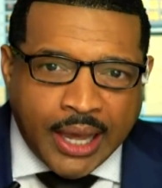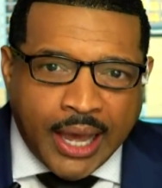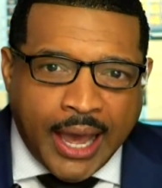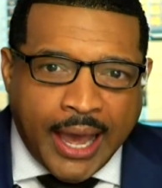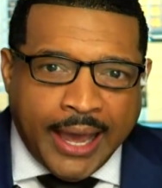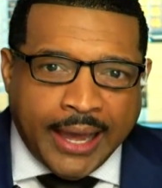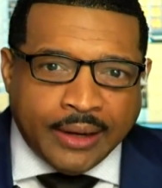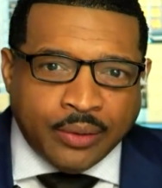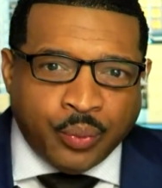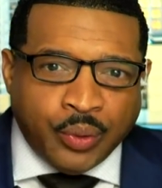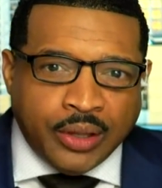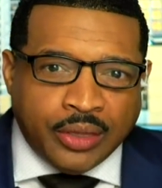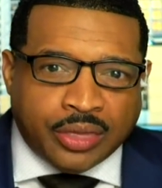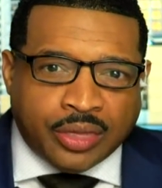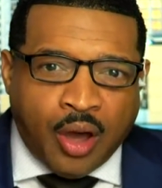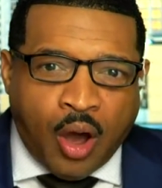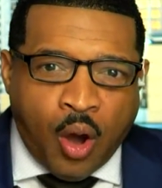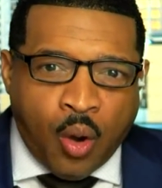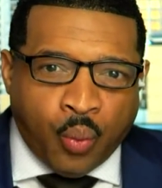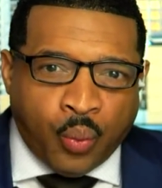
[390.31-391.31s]
And we
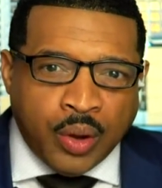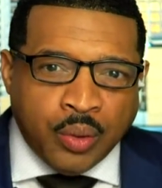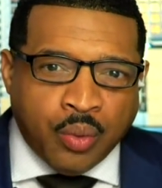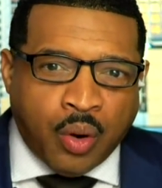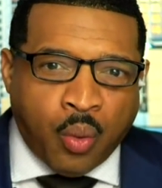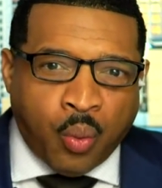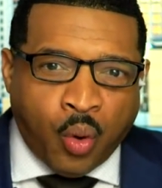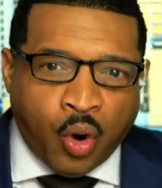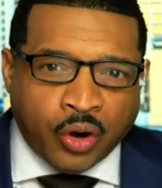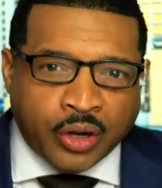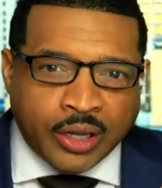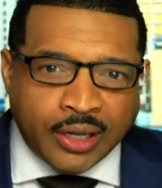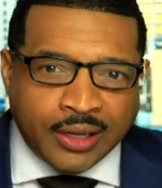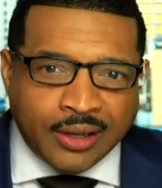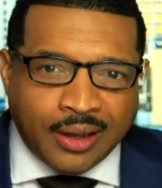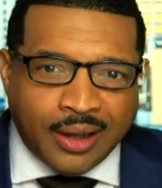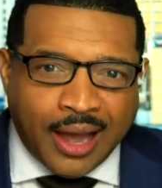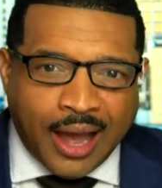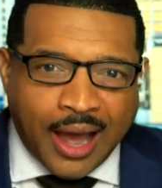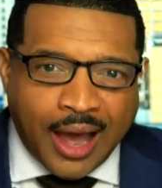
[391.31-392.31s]
thought we were
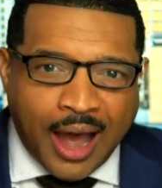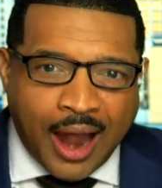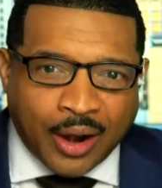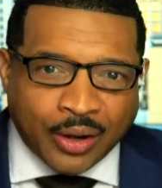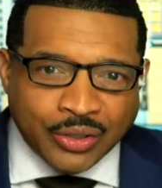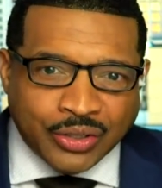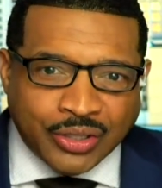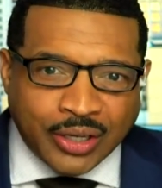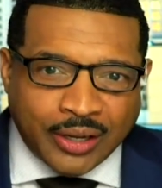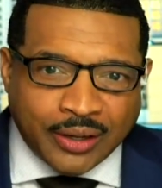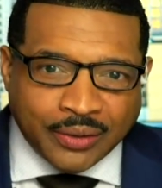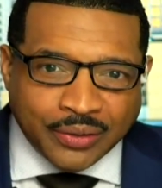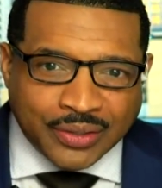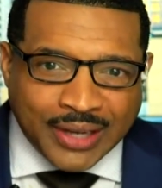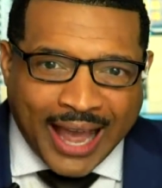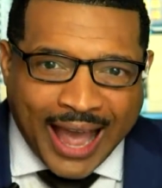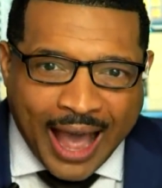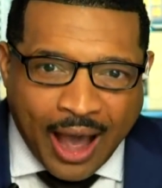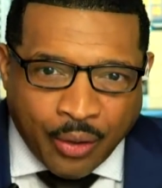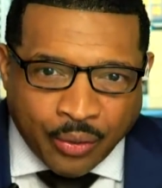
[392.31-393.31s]
working ourselves
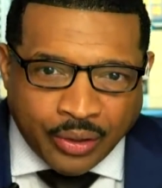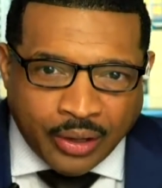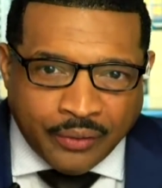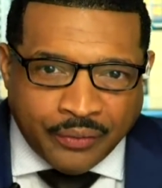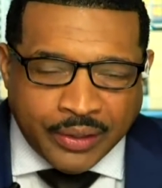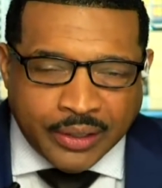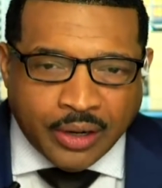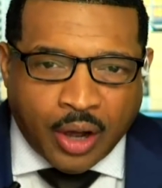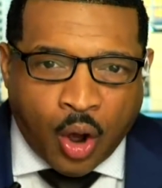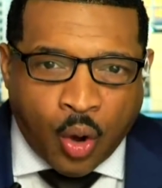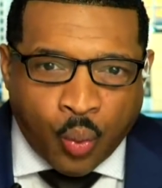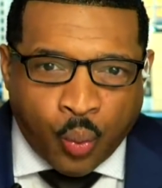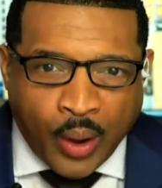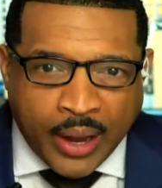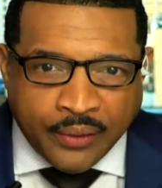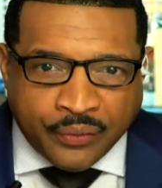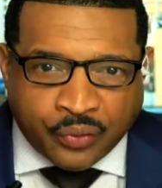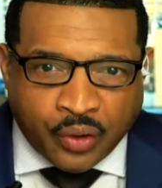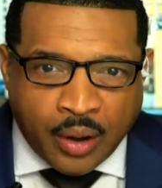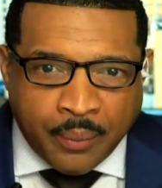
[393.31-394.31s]
out of it,
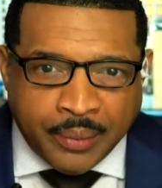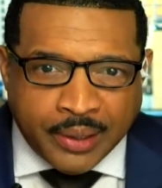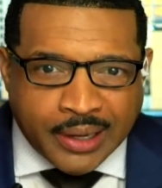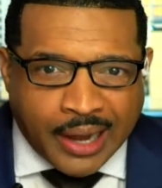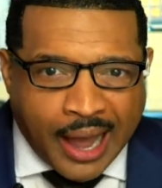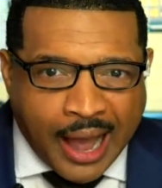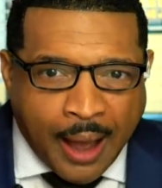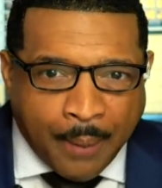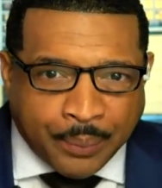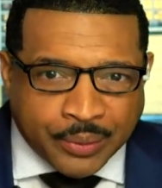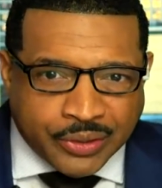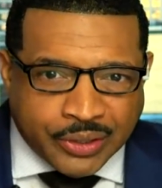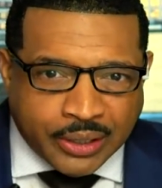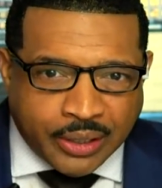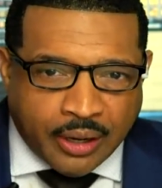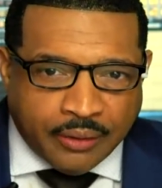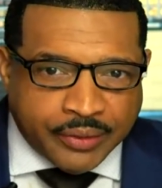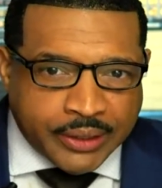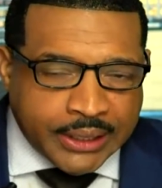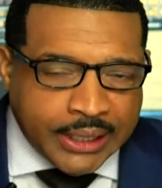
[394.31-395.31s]
away from it, opposite
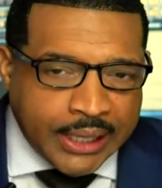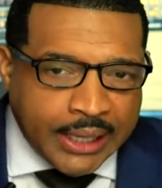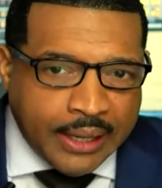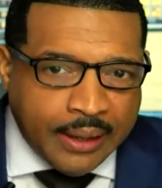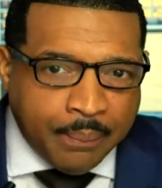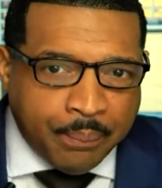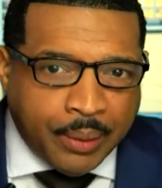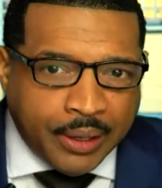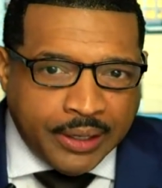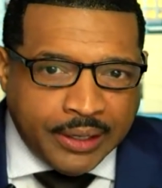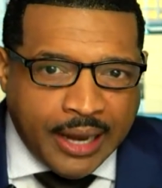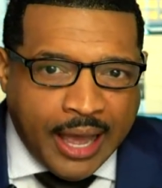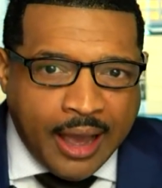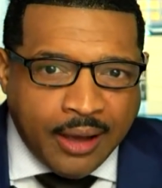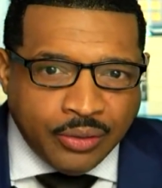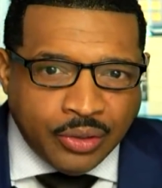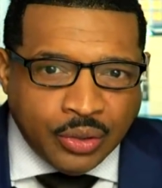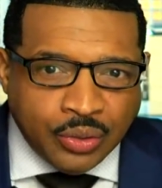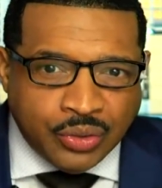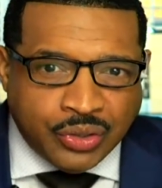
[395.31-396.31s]
of it. But now
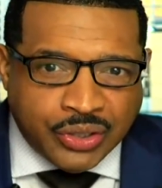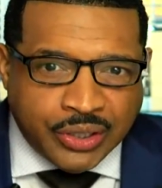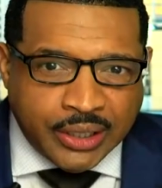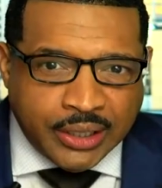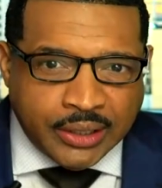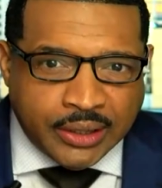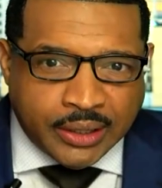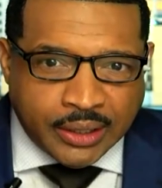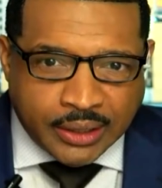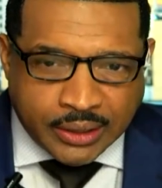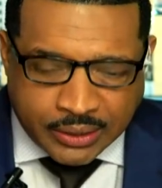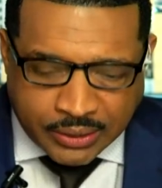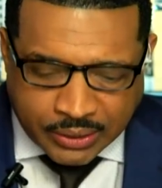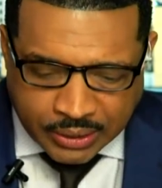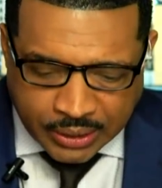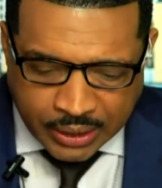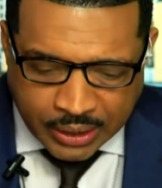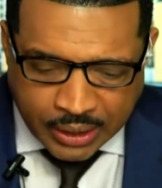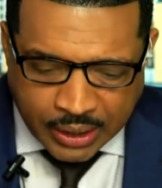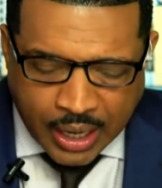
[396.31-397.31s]
you see
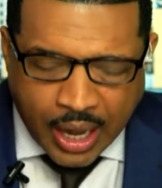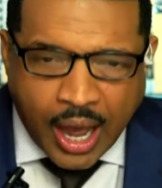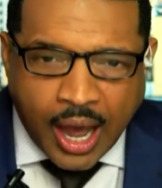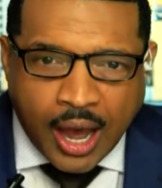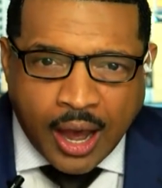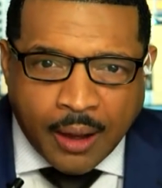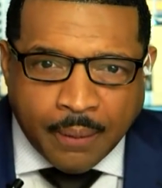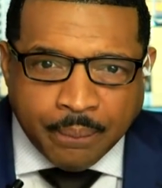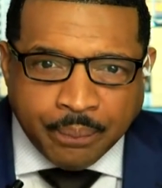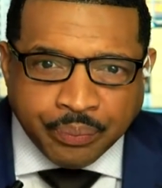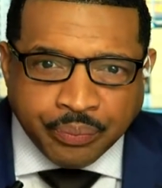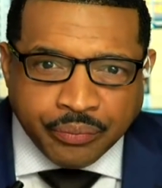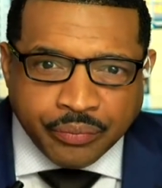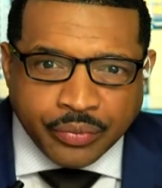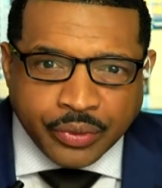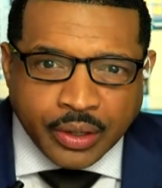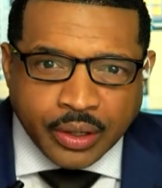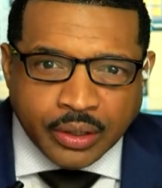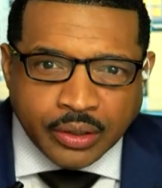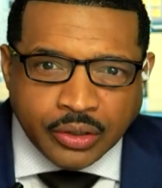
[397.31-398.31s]
this
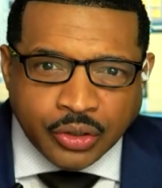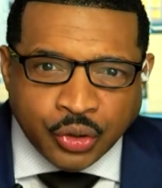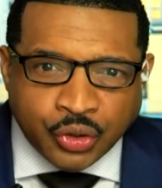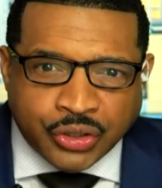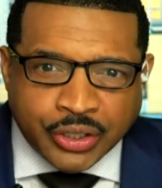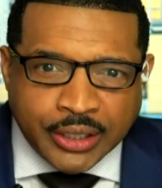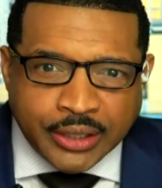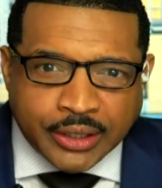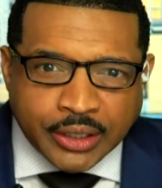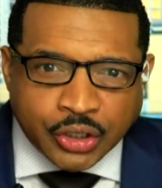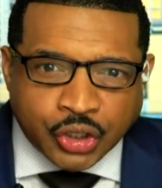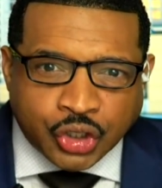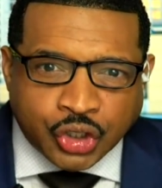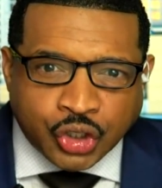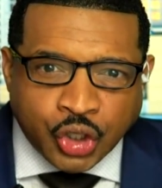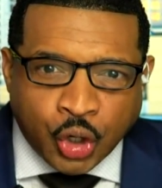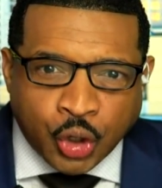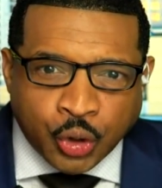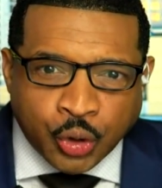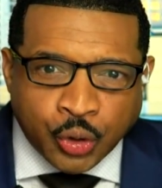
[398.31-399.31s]

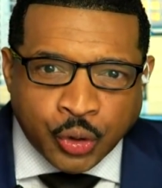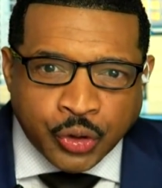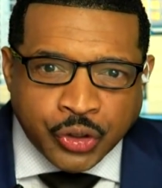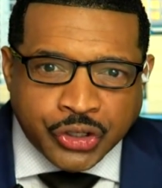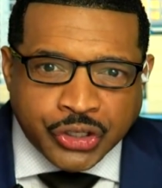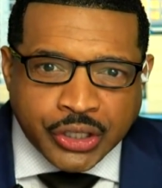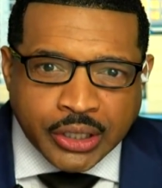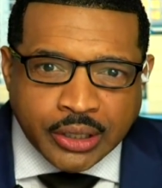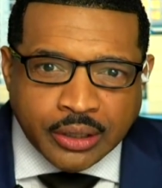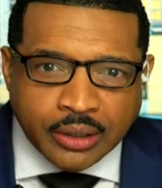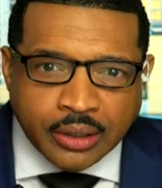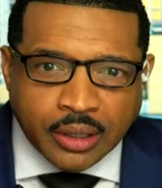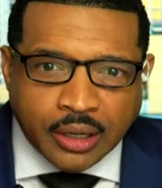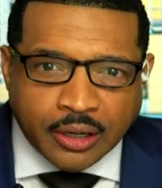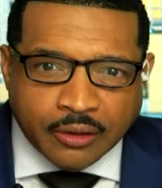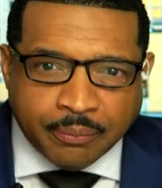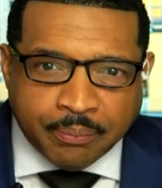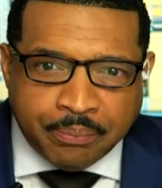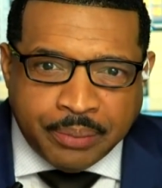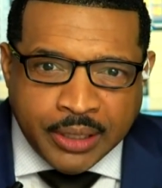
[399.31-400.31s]
surge
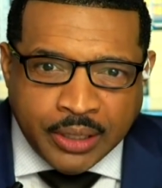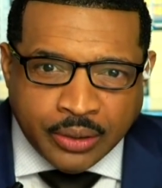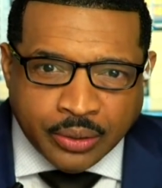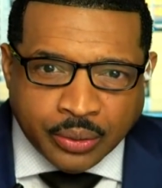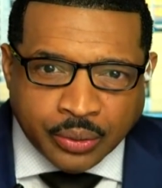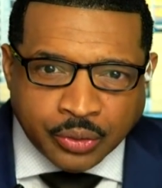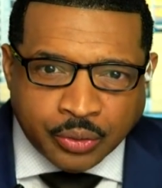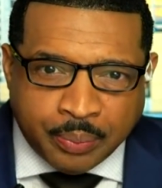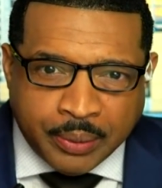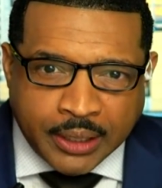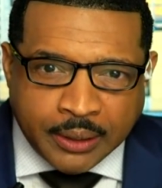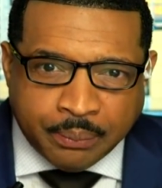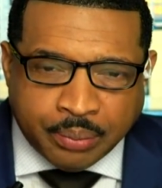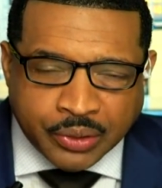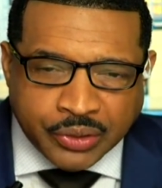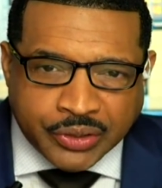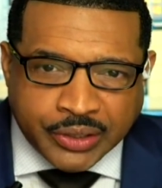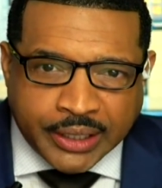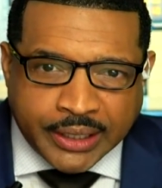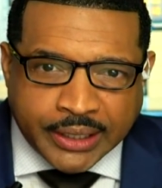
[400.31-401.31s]
of bills being
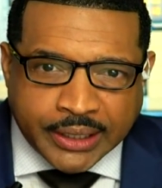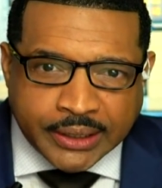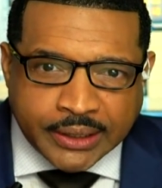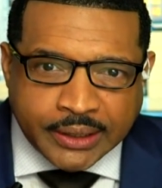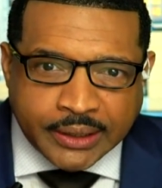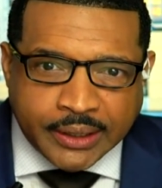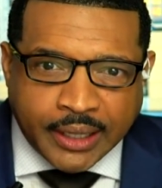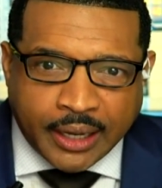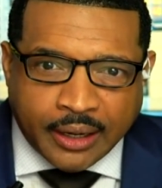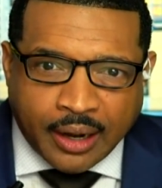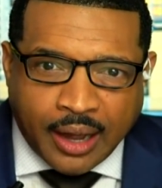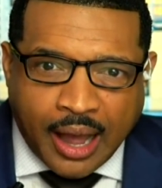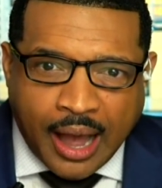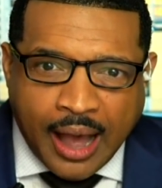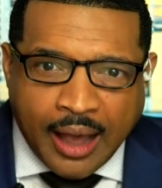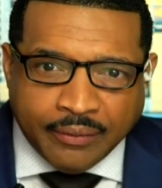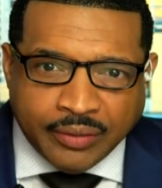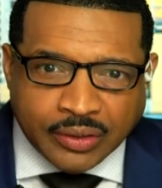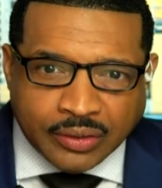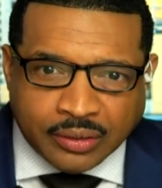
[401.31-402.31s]
presented that are
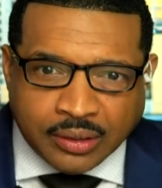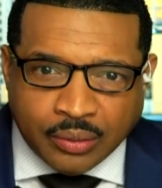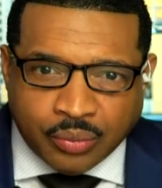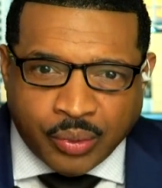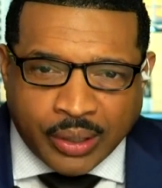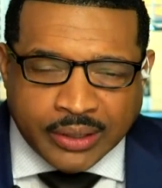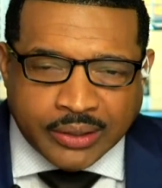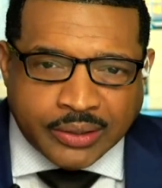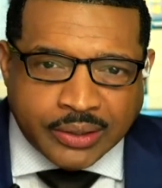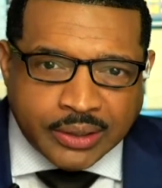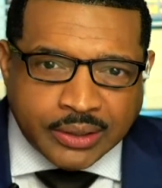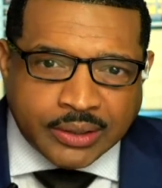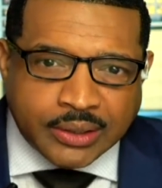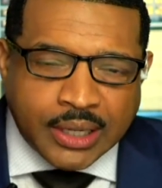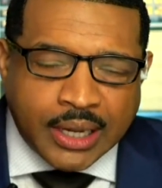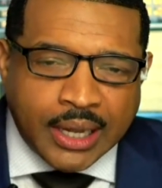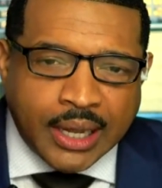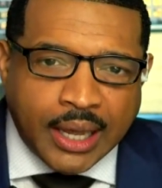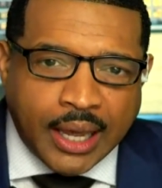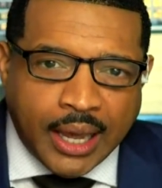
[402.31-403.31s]
obviously racist
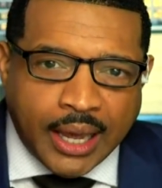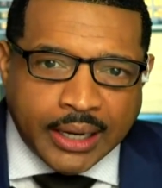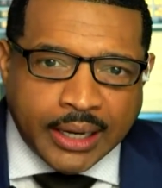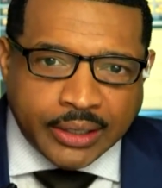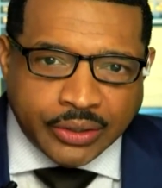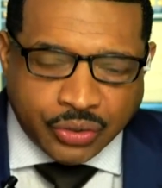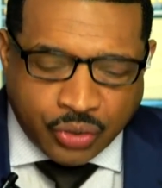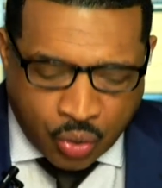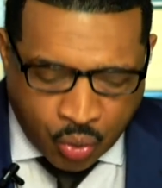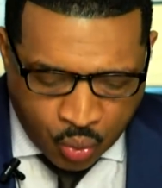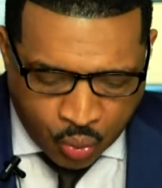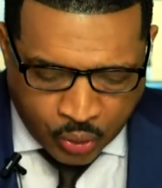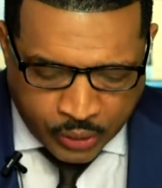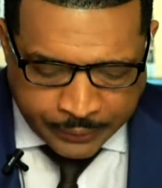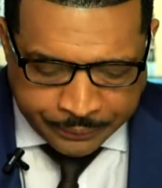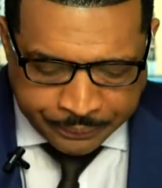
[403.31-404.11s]
at its core.